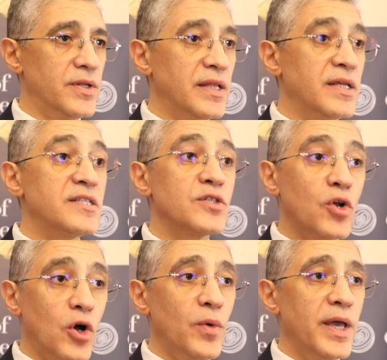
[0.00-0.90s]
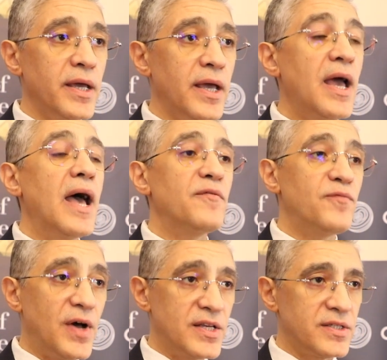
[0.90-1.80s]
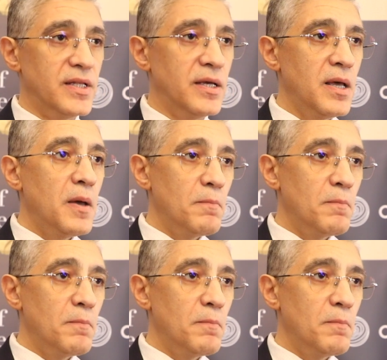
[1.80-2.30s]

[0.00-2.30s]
that it is growing fastly.